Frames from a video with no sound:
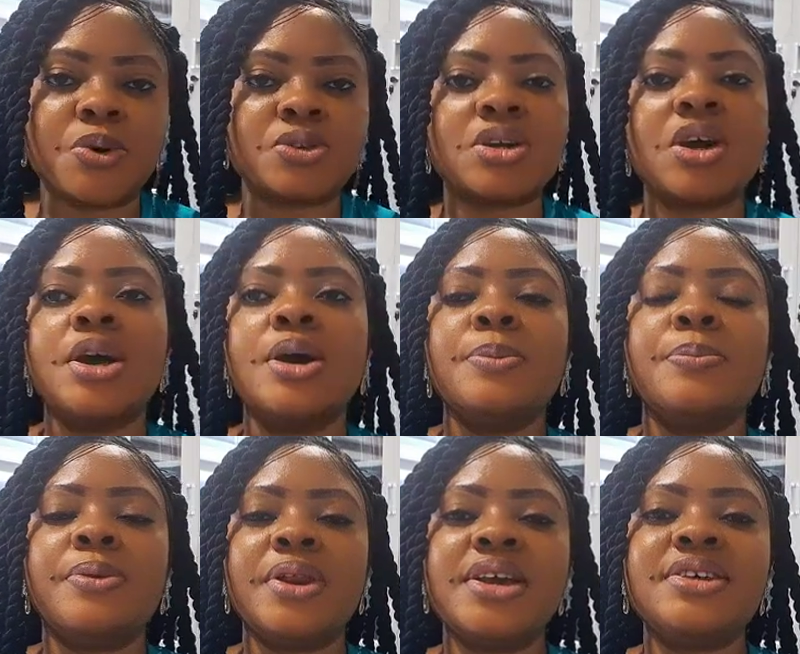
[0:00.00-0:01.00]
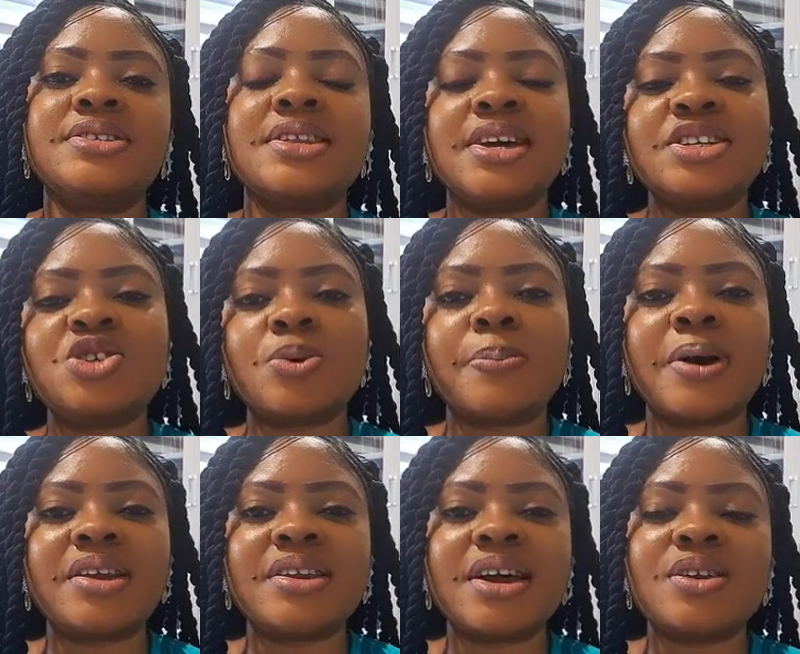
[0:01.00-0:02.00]
But please let your
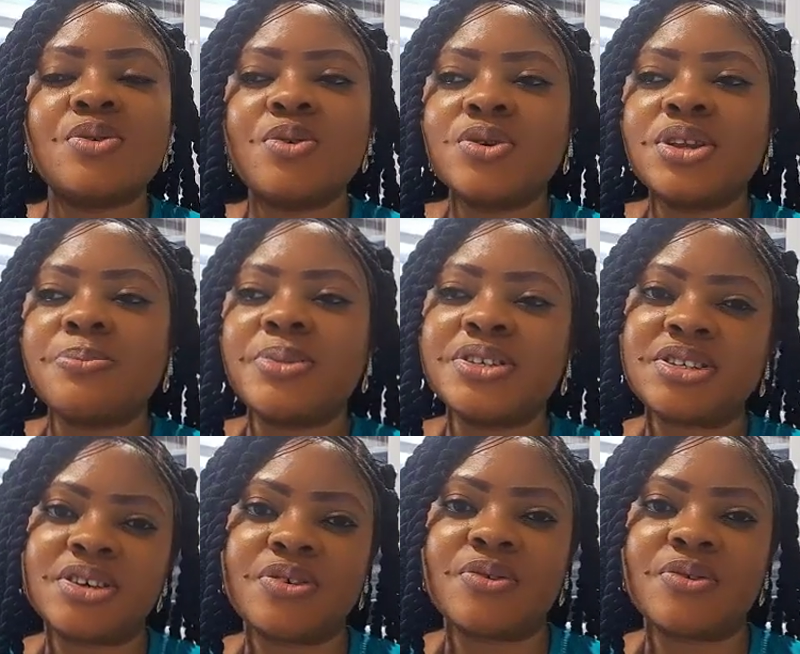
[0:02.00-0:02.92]
partner know the basic